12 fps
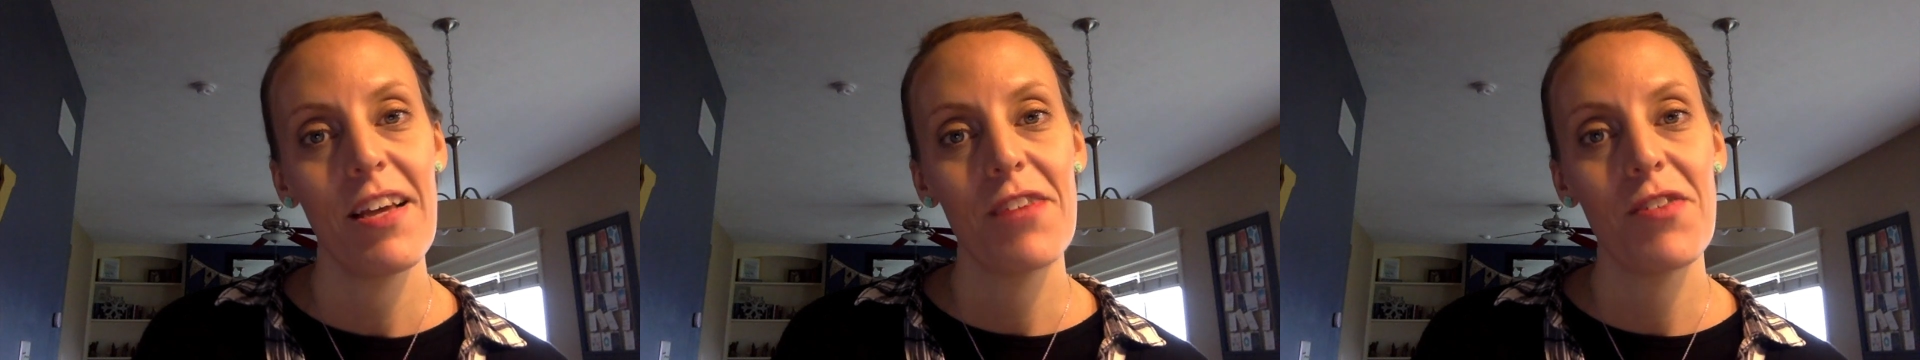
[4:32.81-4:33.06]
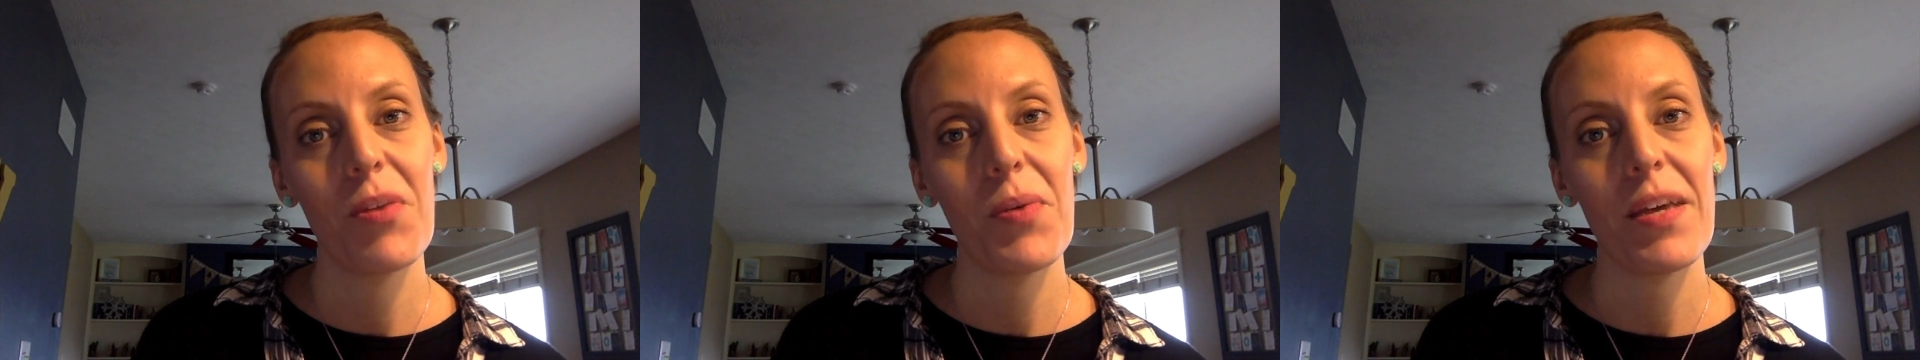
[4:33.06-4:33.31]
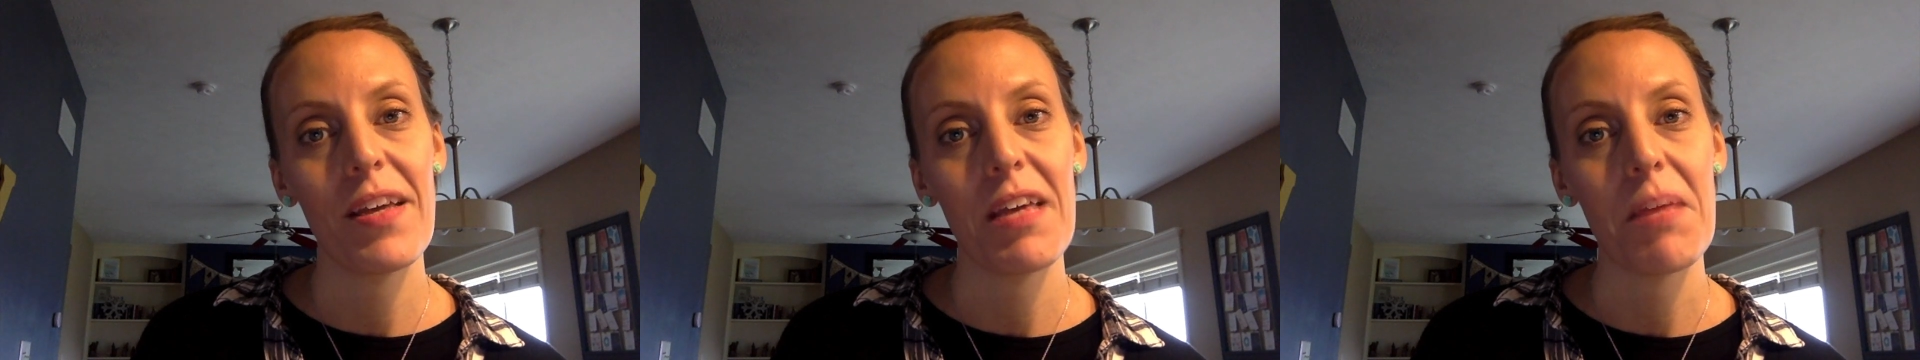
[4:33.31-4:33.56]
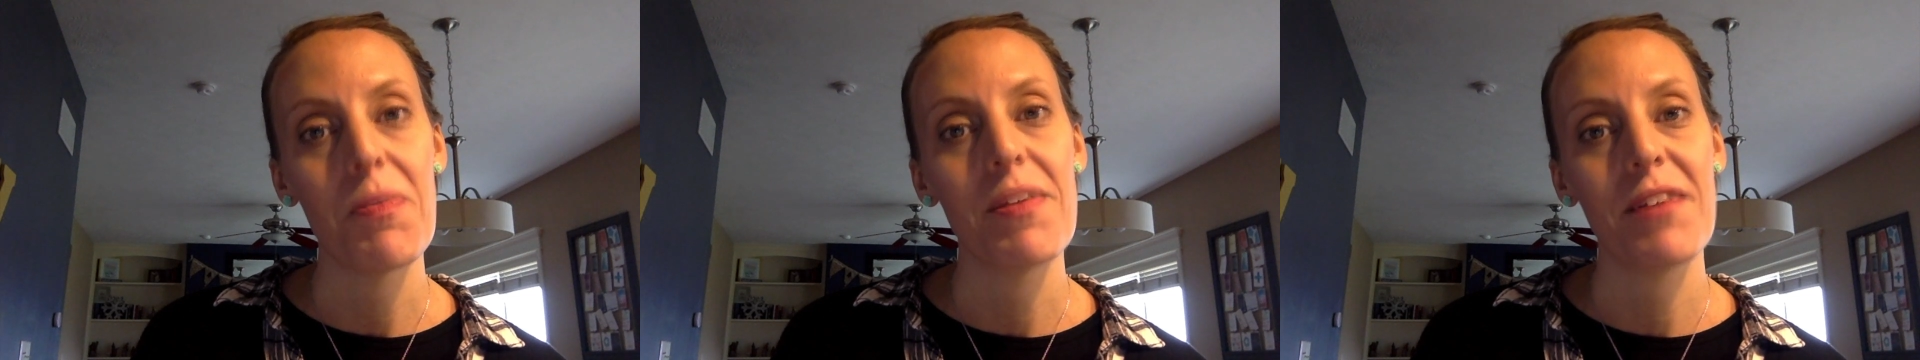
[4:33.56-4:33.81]
so that we can
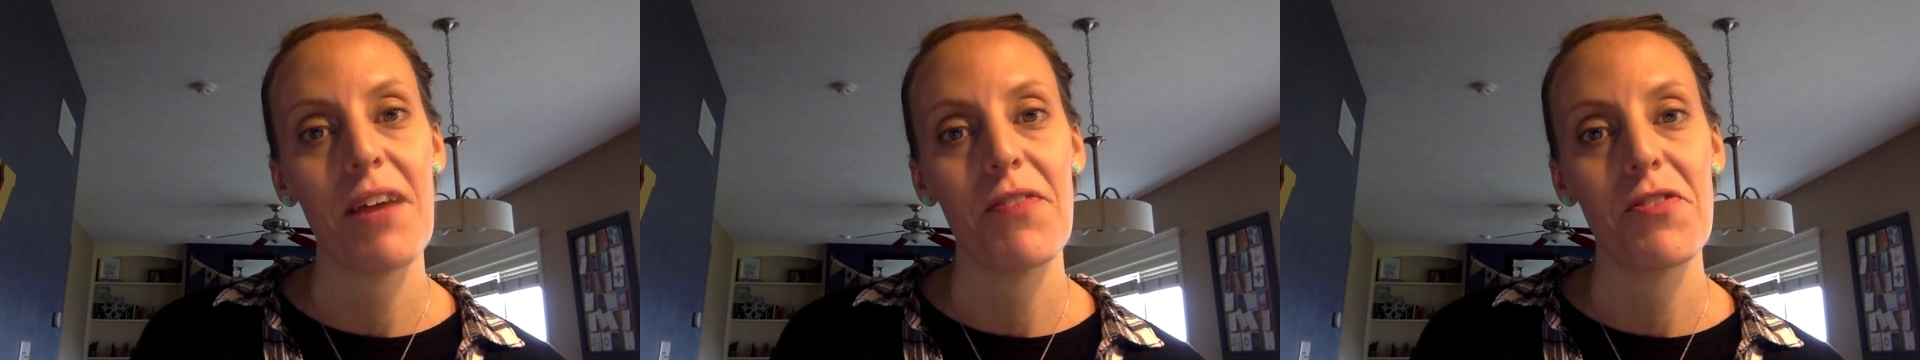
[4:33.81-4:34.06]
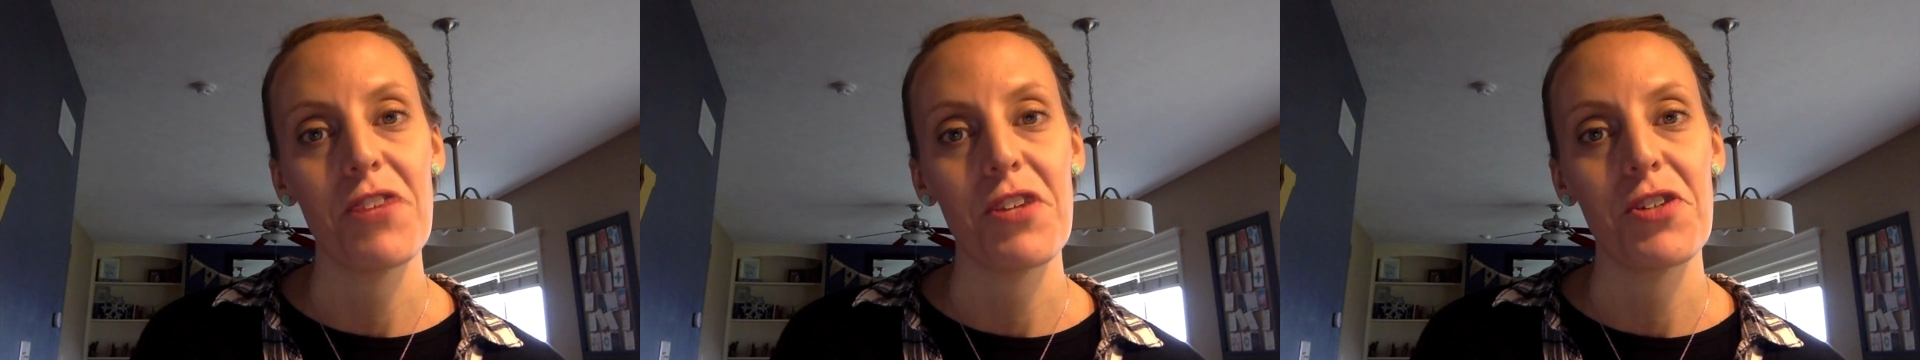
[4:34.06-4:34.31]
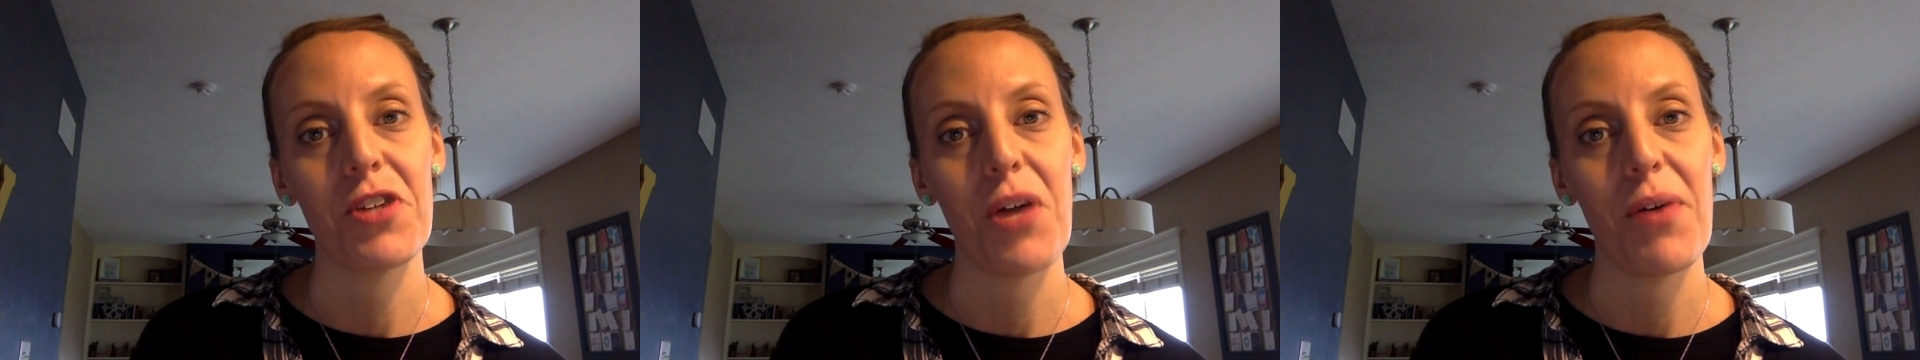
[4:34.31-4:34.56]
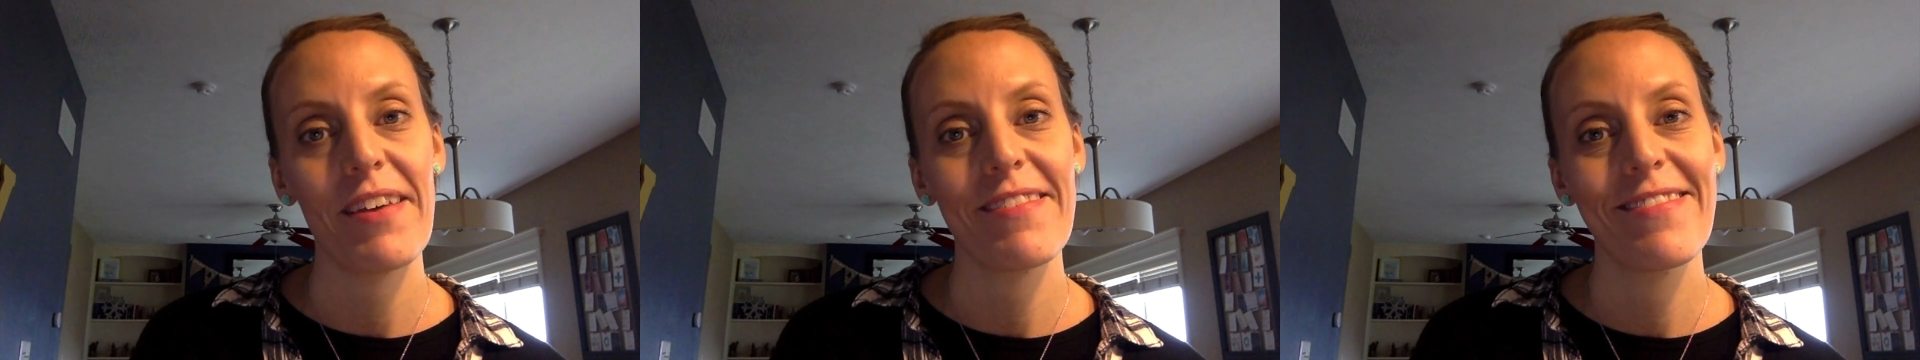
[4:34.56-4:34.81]
keep this conversation
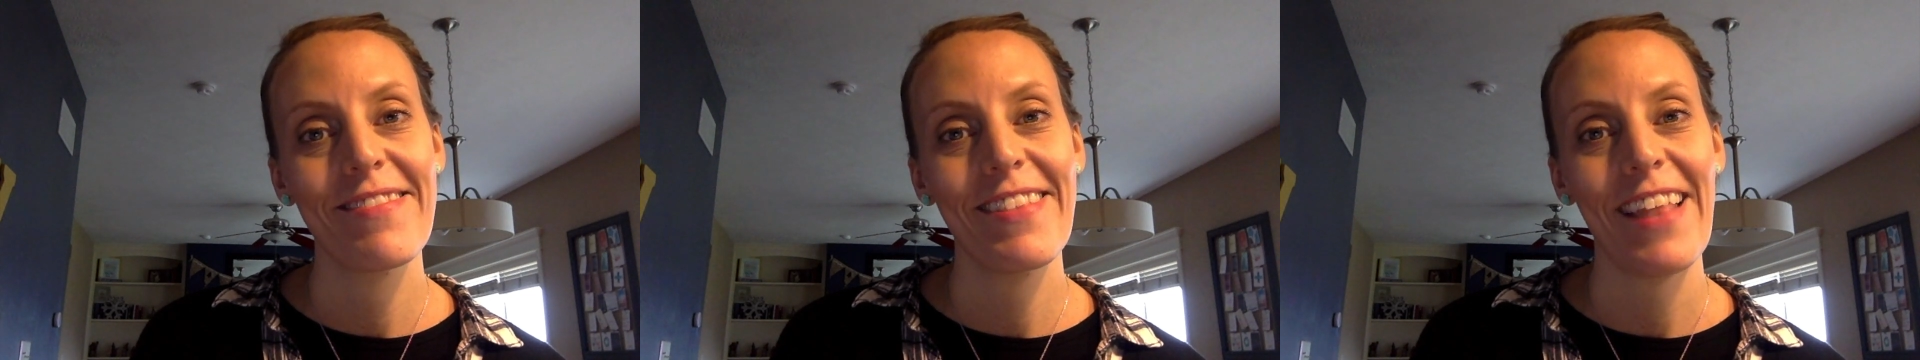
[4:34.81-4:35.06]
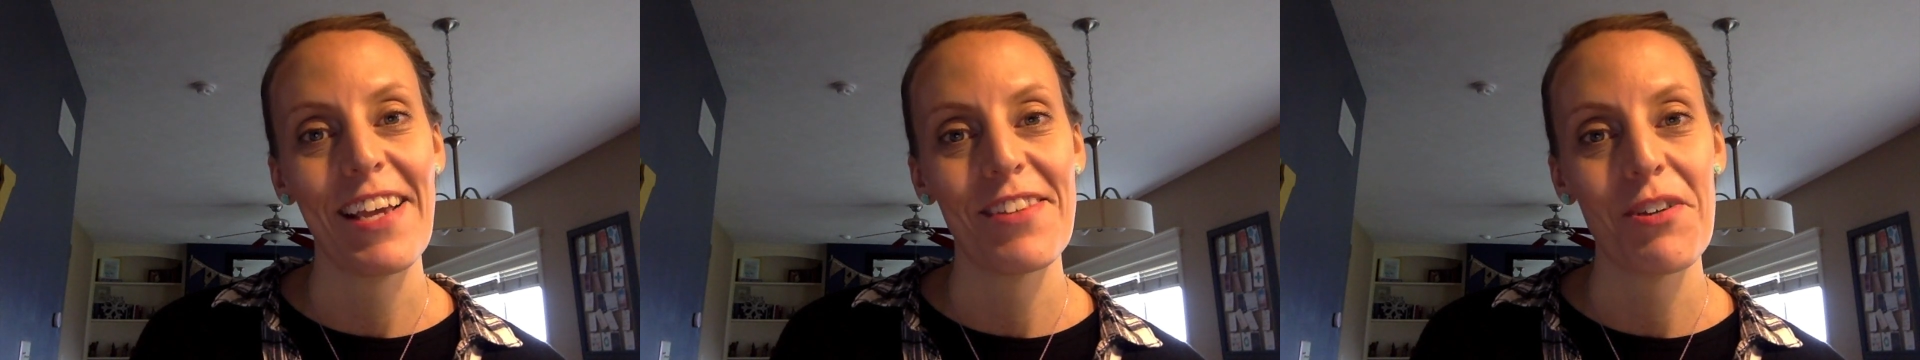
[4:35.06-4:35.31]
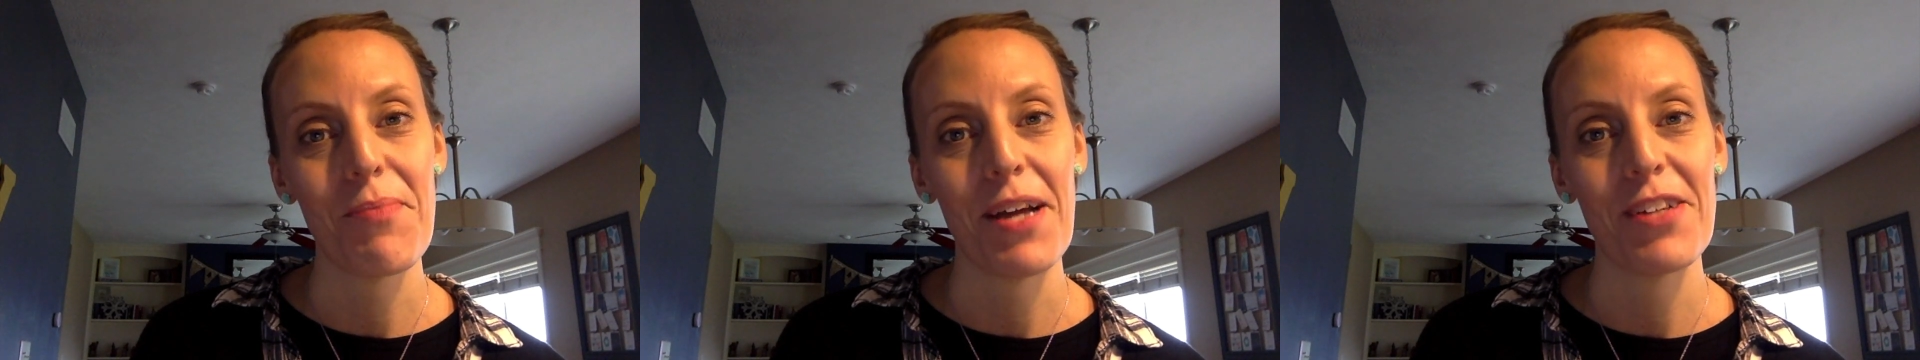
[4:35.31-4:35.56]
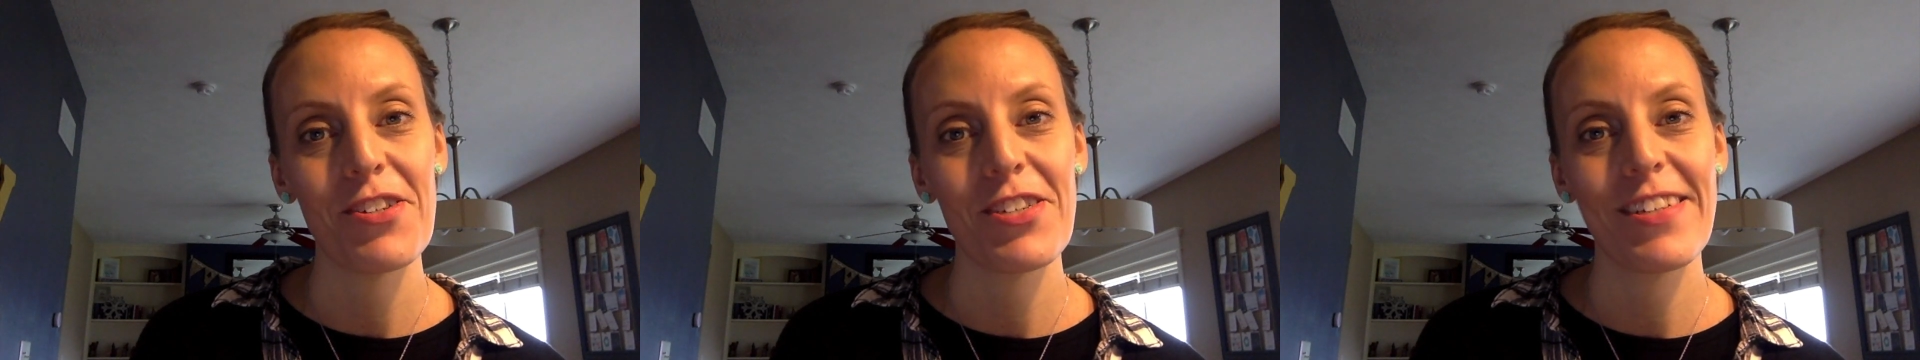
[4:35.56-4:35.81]
going. Thanks so
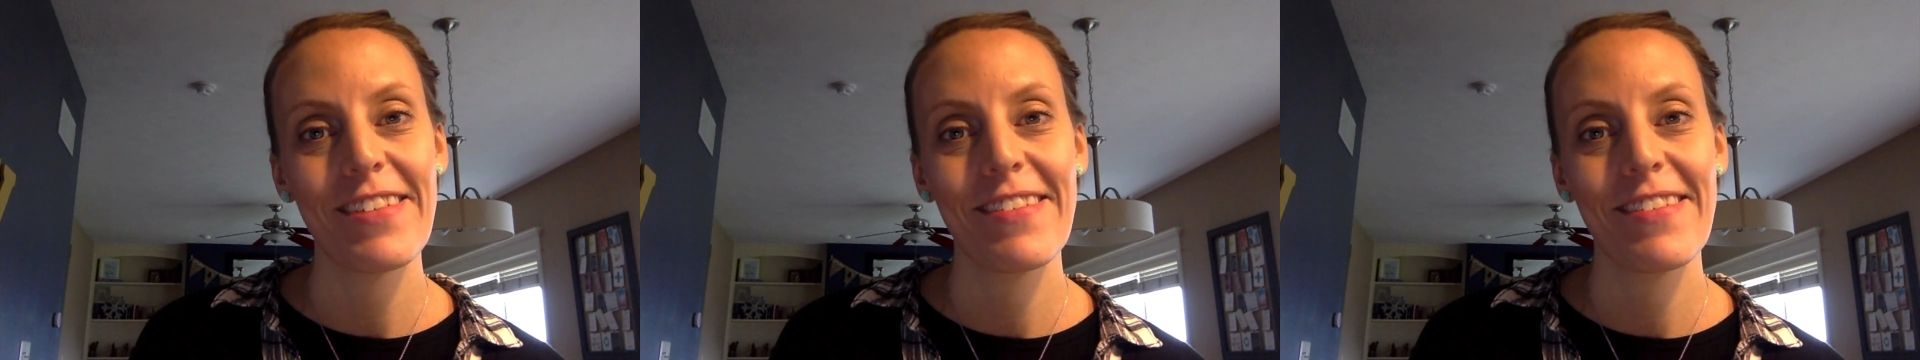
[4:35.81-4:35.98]
much.